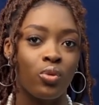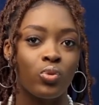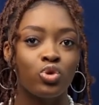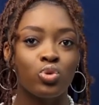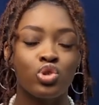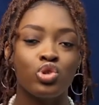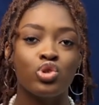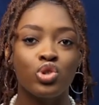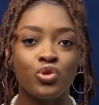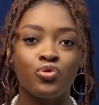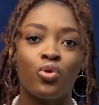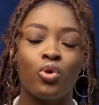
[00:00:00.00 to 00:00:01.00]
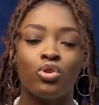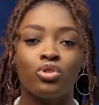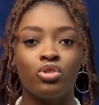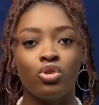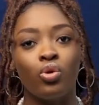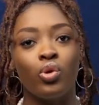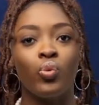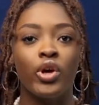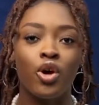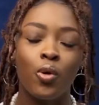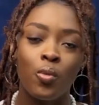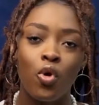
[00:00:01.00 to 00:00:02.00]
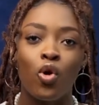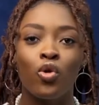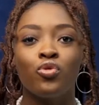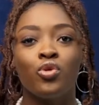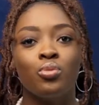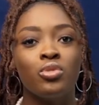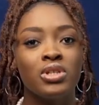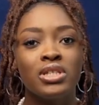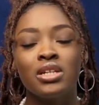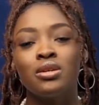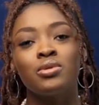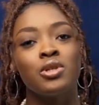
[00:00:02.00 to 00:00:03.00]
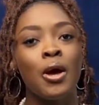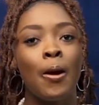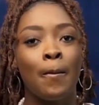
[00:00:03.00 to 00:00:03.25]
which was used for, you know, a wake-up call for Muslims